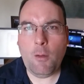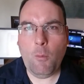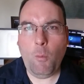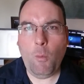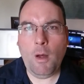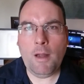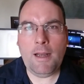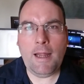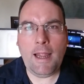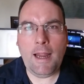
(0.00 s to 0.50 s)

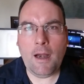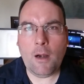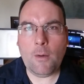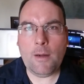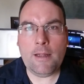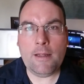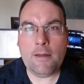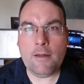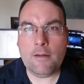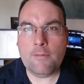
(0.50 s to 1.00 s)
one
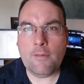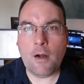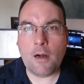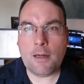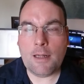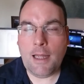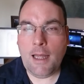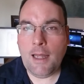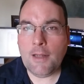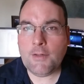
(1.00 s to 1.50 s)
area of our
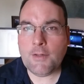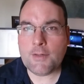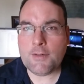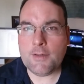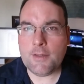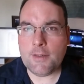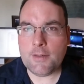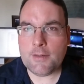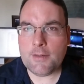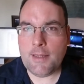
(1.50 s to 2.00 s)
consciousness